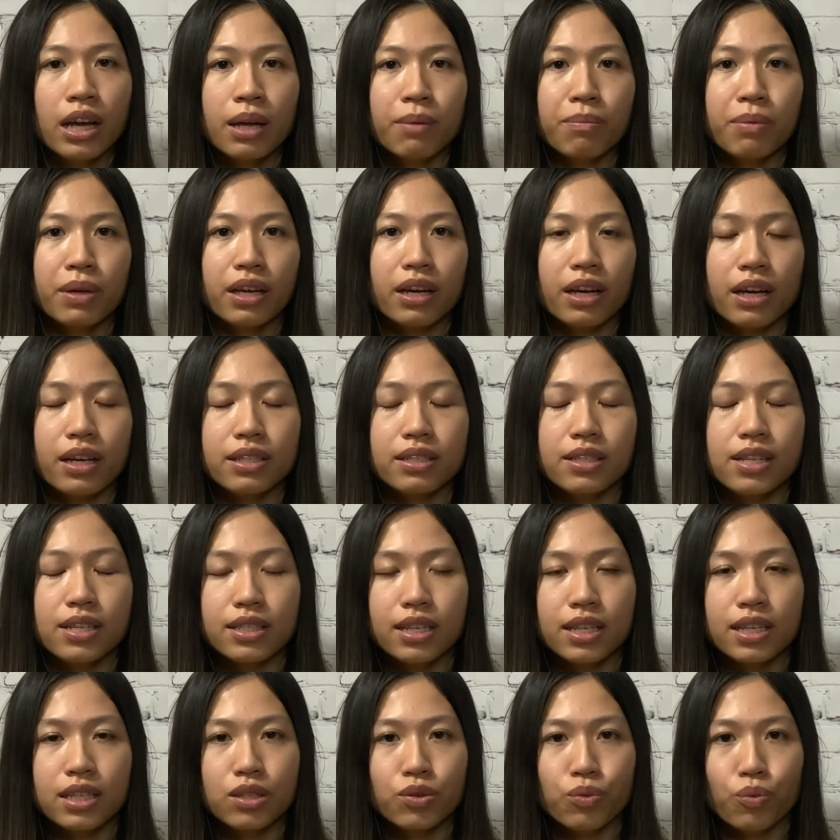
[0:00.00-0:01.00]
because this
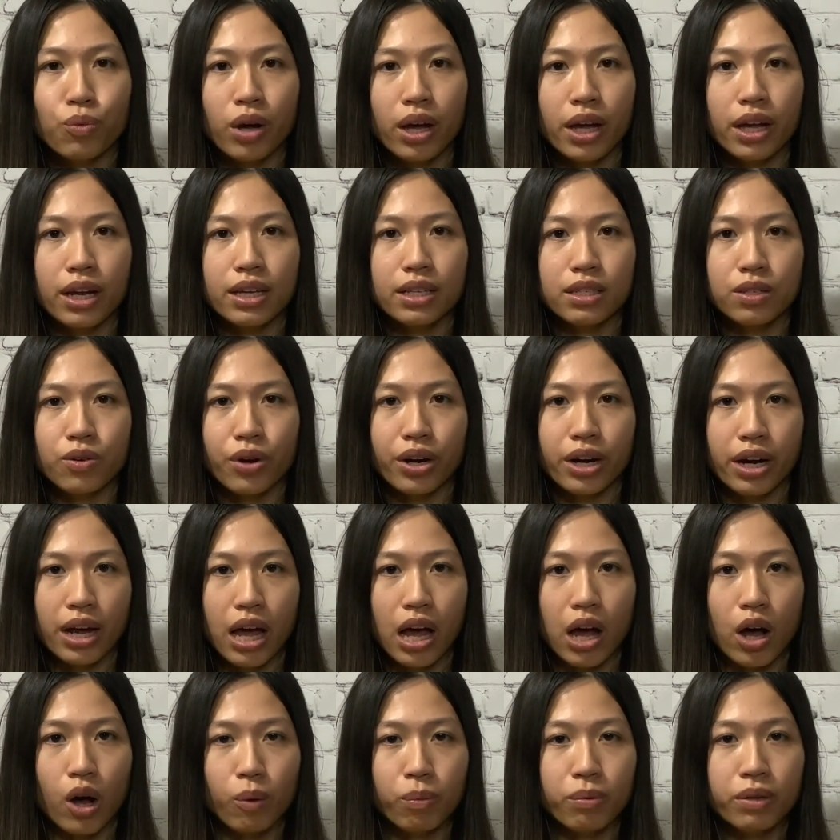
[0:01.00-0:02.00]
is what is going to
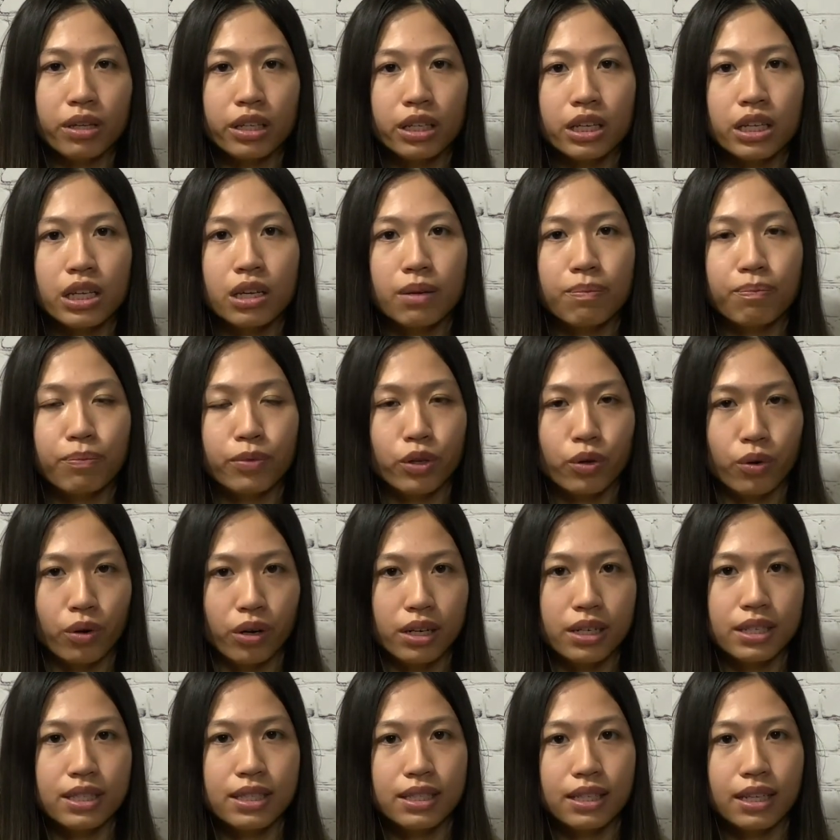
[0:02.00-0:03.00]
help keep your
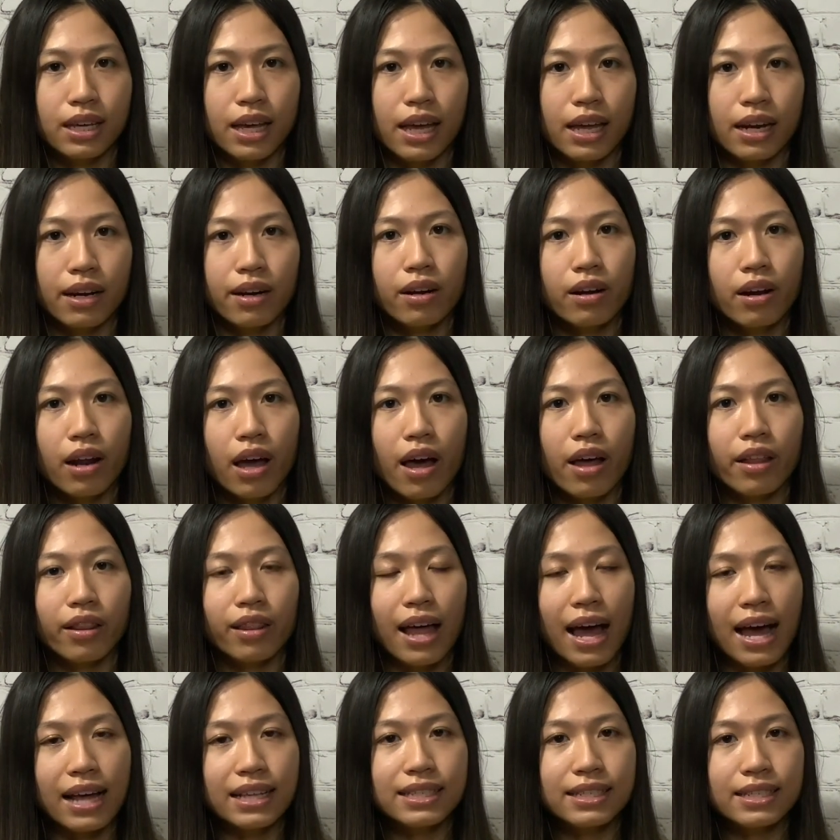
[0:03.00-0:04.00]
skin
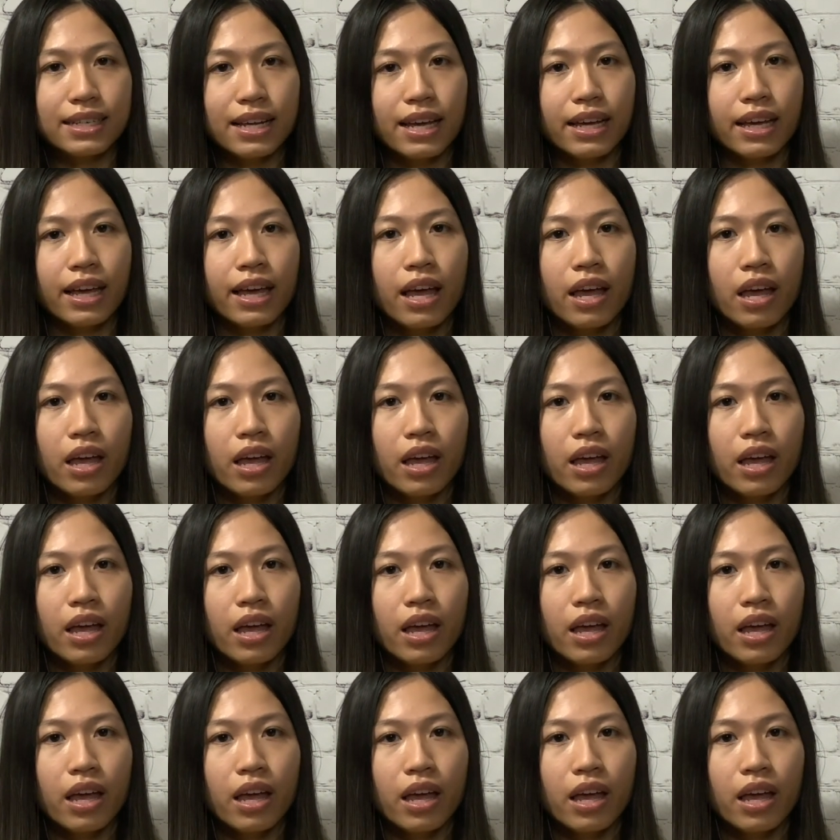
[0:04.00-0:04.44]
elastic